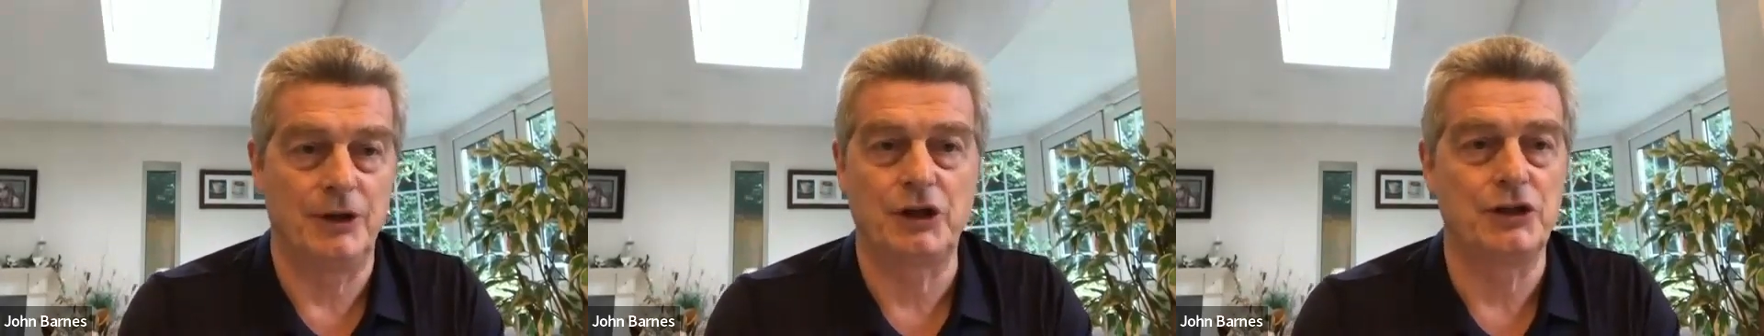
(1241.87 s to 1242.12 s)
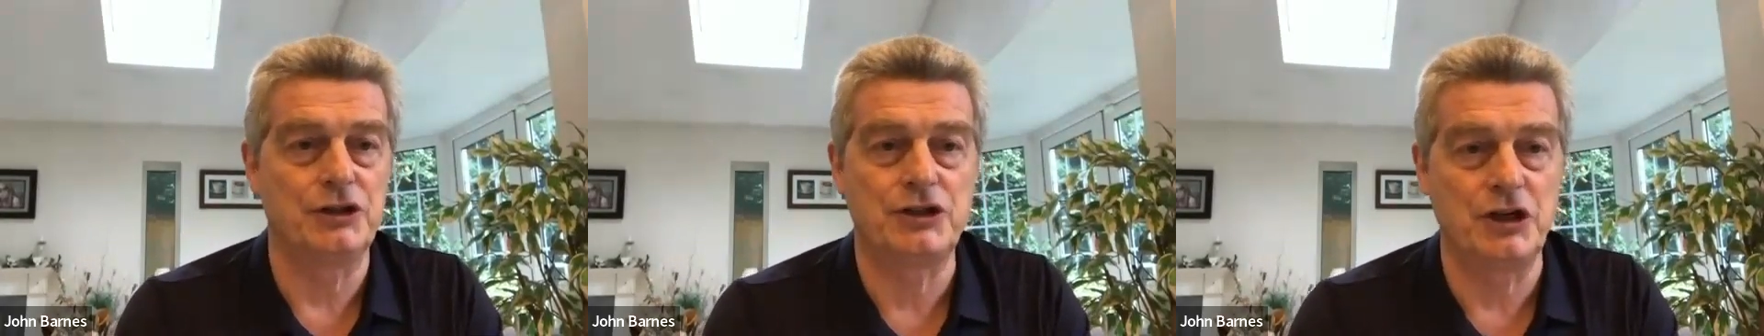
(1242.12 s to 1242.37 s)
the
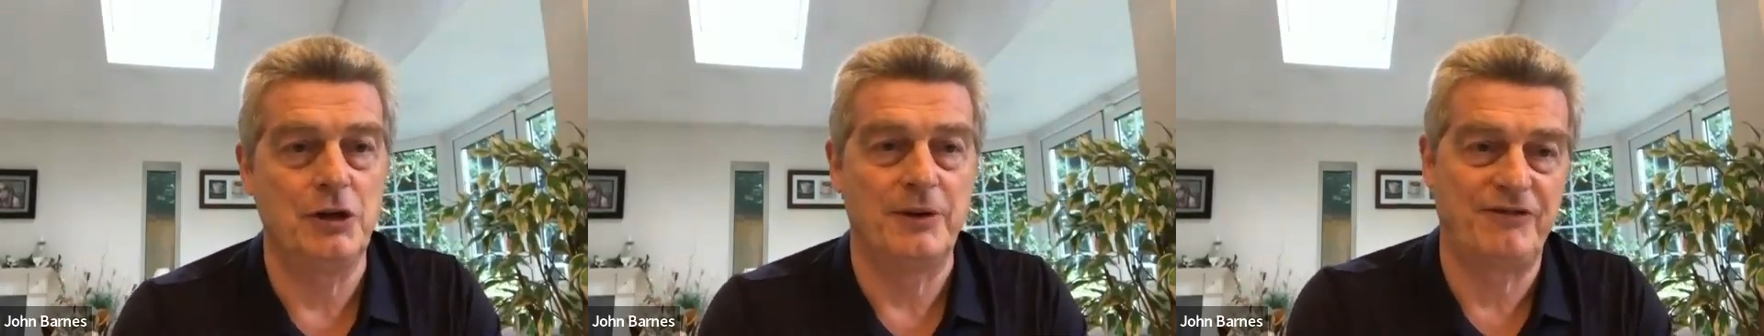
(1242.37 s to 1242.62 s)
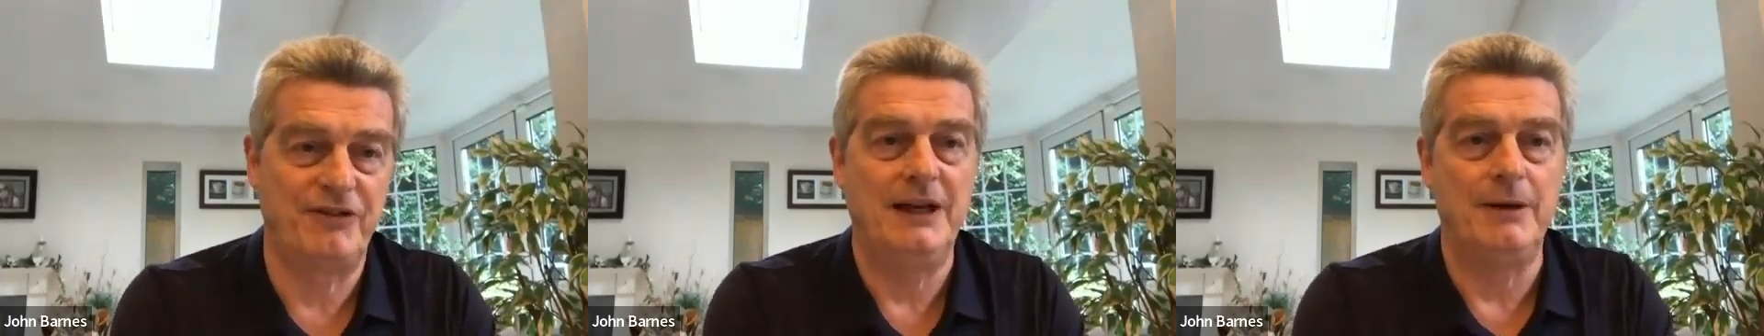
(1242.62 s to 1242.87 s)
consumer
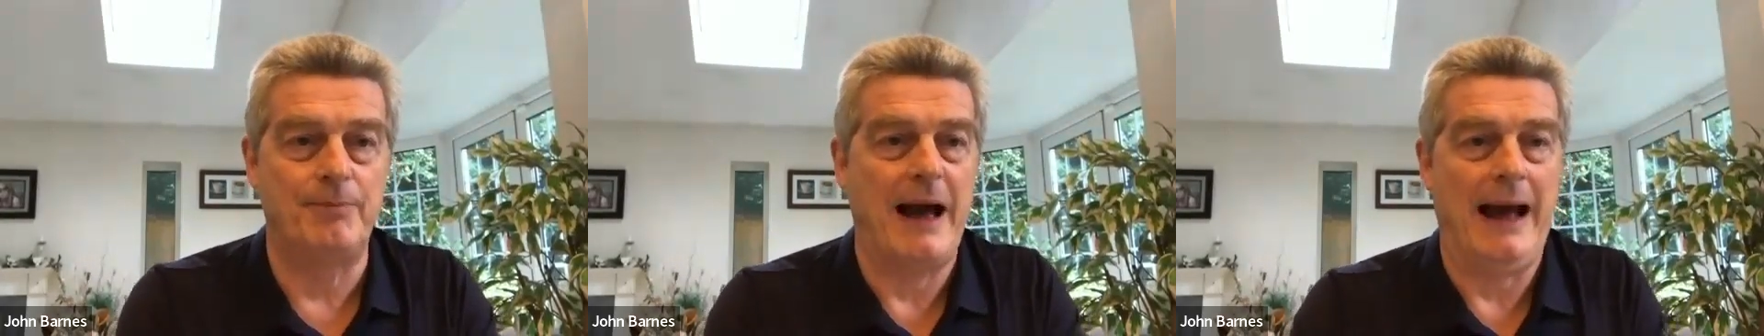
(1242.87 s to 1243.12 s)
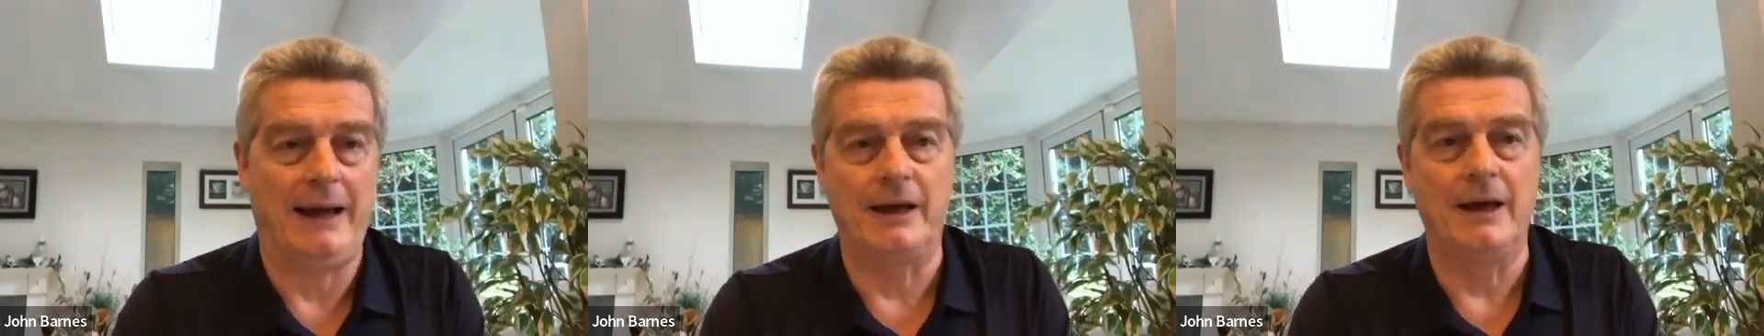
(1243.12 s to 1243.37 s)

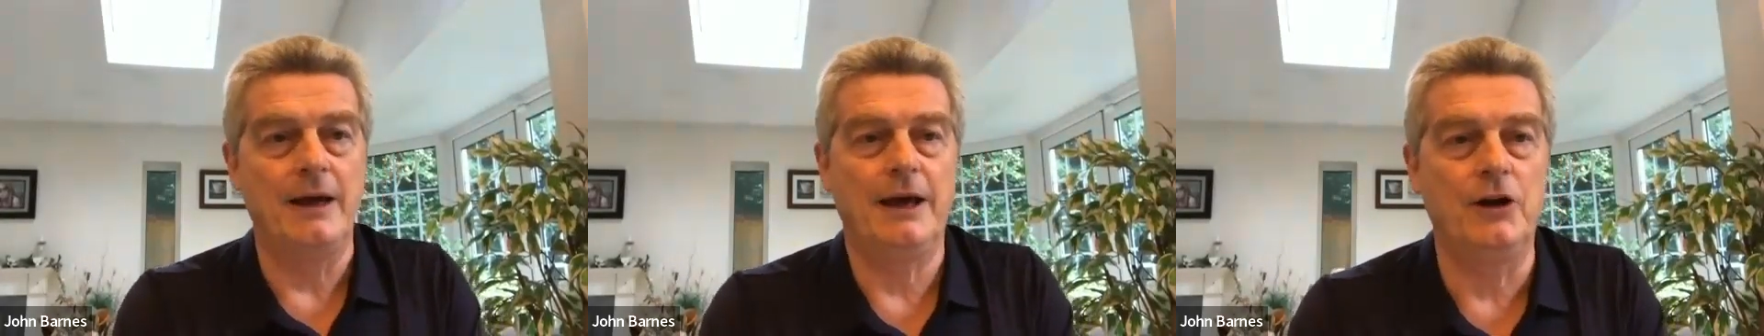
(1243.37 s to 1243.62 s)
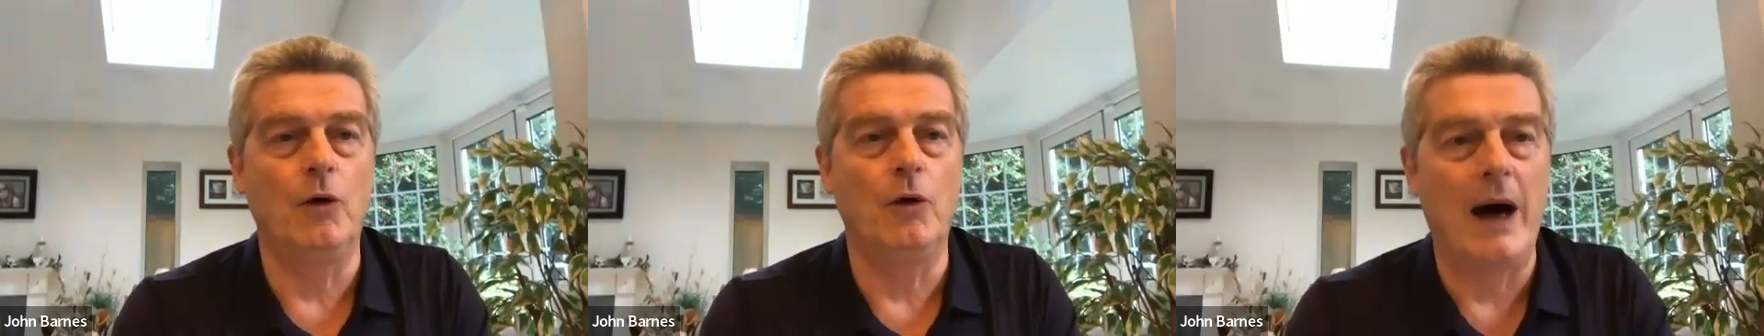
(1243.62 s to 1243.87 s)
feedback
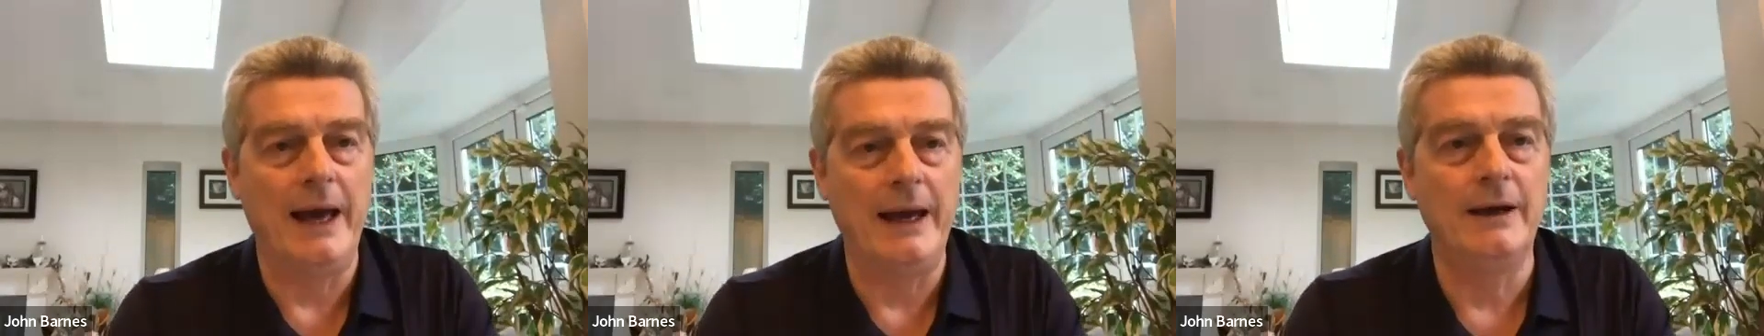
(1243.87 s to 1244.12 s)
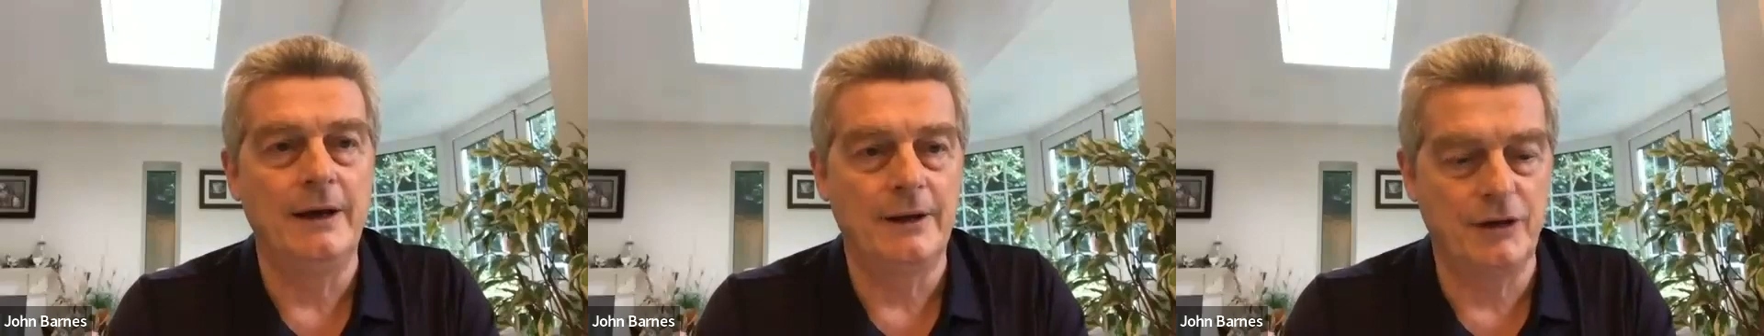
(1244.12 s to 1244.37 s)
in a way